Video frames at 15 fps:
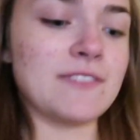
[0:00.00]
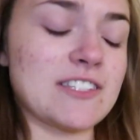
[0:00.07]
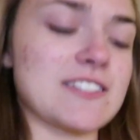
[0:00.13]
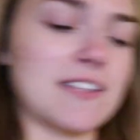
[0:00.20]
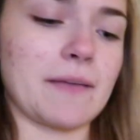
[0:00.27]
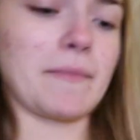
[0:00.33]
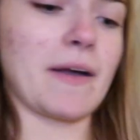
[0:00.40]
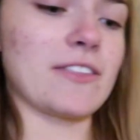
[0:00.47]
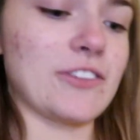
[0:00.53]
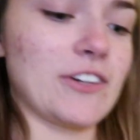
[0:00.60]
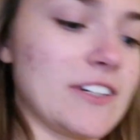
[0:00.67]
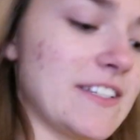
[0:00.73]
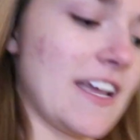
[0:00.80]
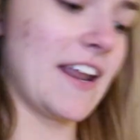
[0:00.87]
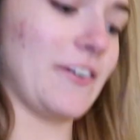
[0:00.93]
this is like my
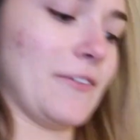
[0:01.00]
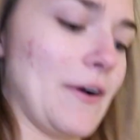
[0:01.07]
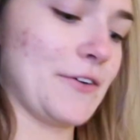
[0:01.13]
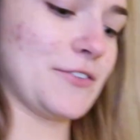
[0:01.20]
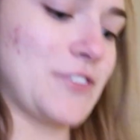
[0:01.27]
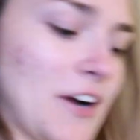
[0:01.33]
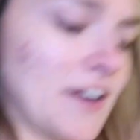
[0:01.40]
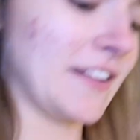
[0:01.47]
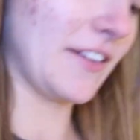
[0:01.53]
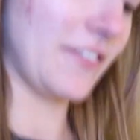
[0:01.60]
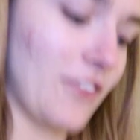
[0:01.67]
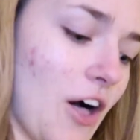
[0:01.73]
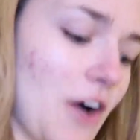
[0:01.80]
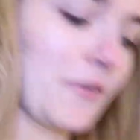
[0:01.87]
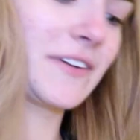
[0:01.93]
third day in a row starting the
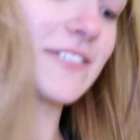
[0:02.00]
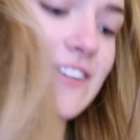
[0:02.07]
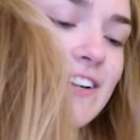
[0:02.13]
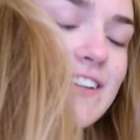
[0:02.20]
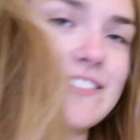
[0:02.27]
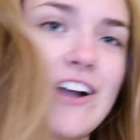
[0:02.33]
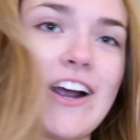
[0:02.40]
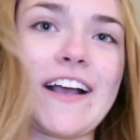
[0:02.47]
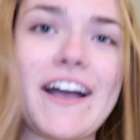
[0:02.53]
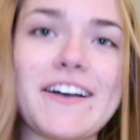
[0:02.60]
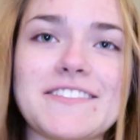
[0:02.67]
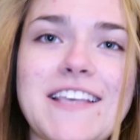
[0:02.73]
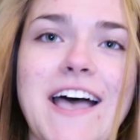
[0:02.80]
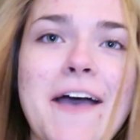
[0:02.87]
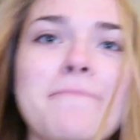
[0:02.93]
vlog when it's already dark
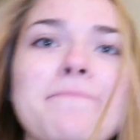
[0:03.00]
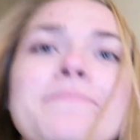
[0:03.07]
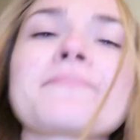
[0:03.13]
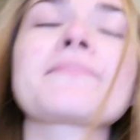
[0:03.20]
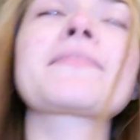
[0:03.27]
outside.